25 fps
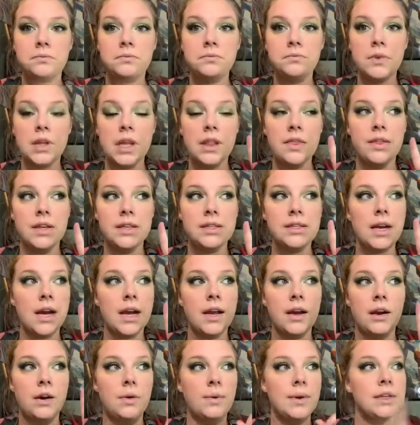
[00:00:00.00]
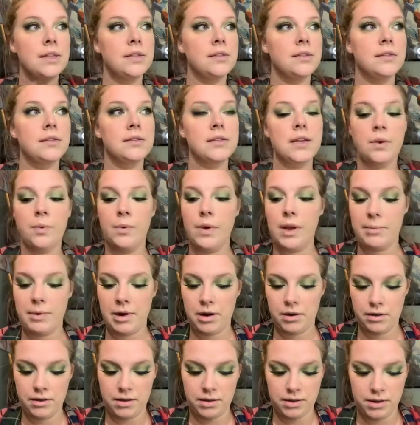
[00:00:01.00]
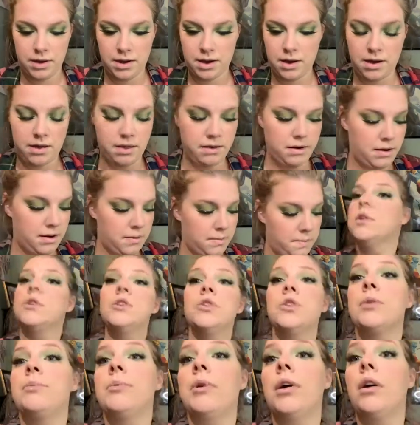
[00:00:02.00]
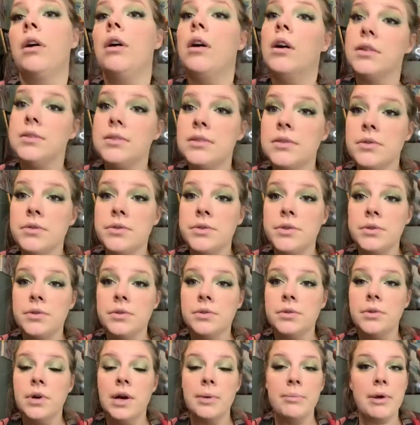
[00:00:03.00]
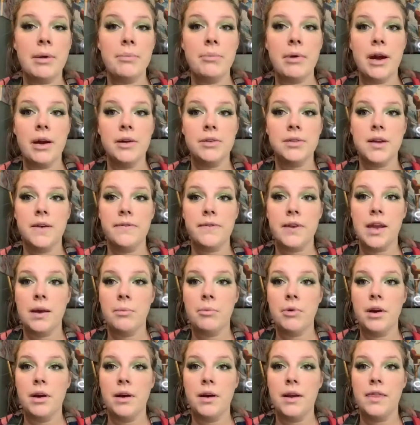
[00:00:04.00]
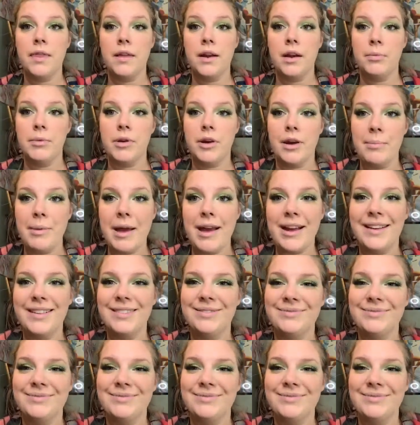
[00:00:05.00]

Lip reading: this eye always looks like way better than the other. So I'm going to also do my brows off camera and then I'll be right back.